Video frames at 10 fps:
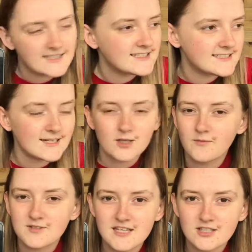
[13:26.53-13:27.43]
Start a
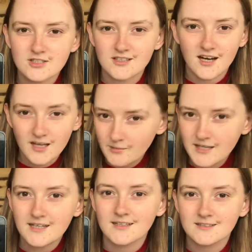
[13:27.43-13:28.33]
conversation. I am
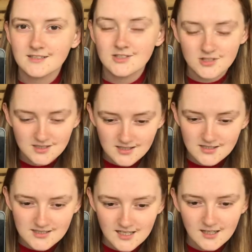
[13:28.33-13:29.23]
here,
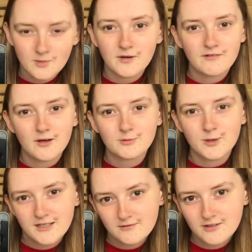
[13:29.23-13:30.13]
just sitting on my phone
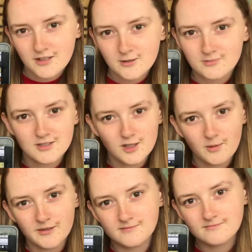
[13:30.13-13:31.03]
waiting for you to
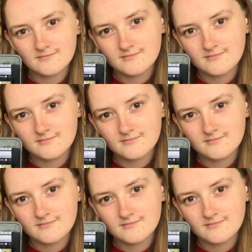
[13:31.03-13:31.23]
comment.